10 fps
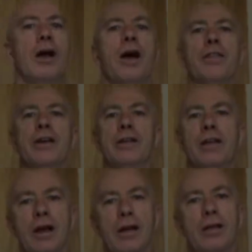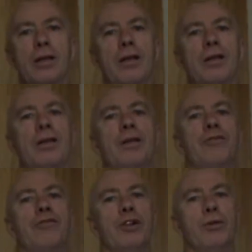And then
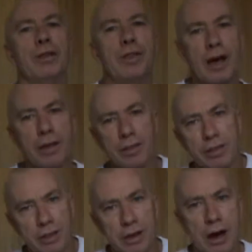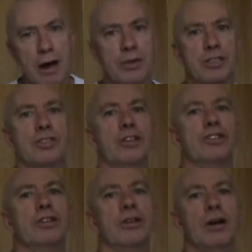following that, the arm
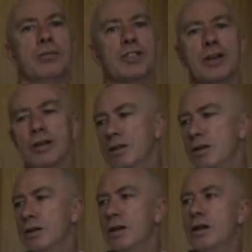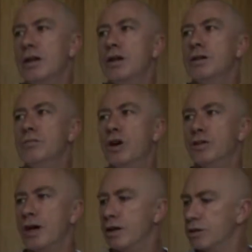extension comes out. Now you might
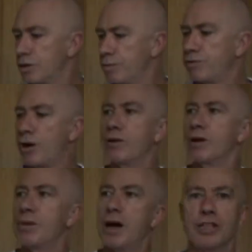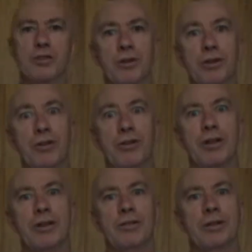notice I'm throwing a punch, but I'm not
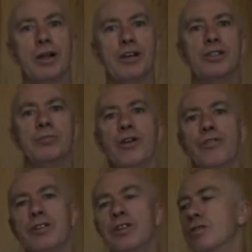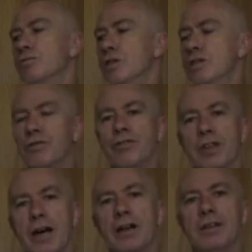closing my fist. The reason for
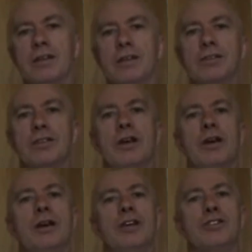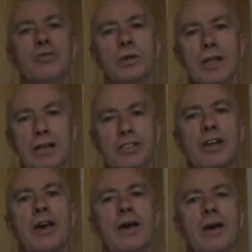that is a relaxed
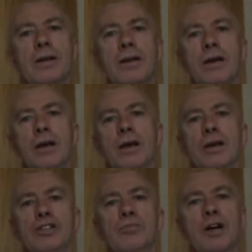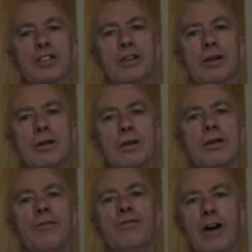hand is much
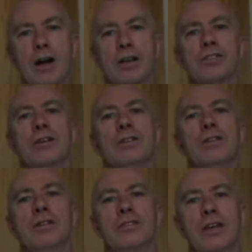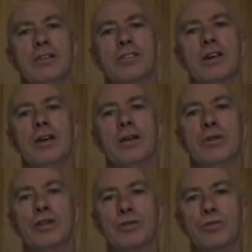faster than a tense hand,
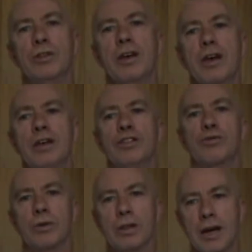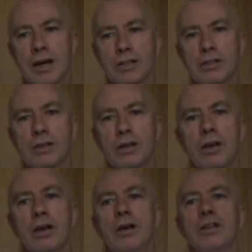because when your hand is relaxed,
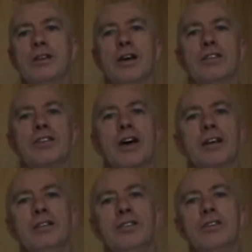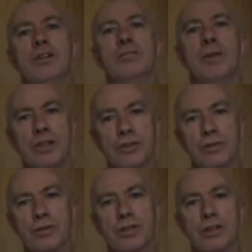the antagonistic
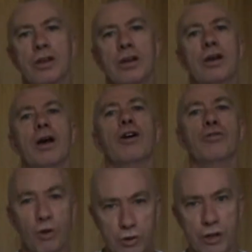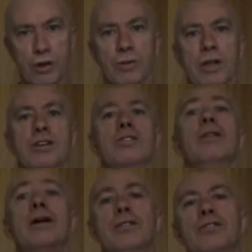muscles are also relaxed, and
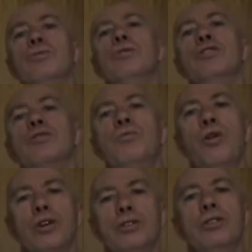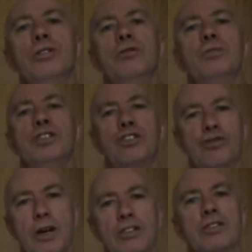that is the reason why you need to be
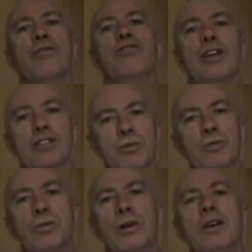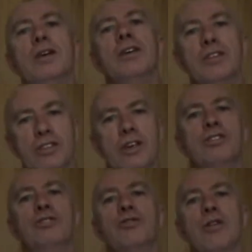stretched and flexible, is so
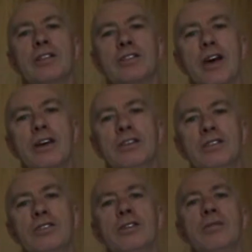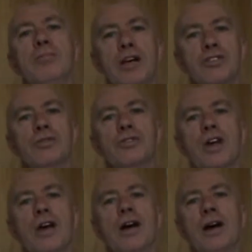that your antagonistic muscles
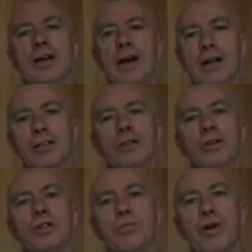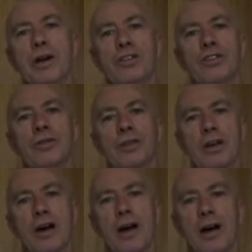aren't acting like the brakes on a
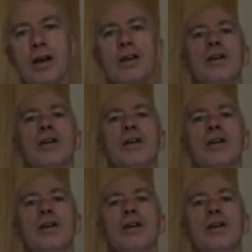car.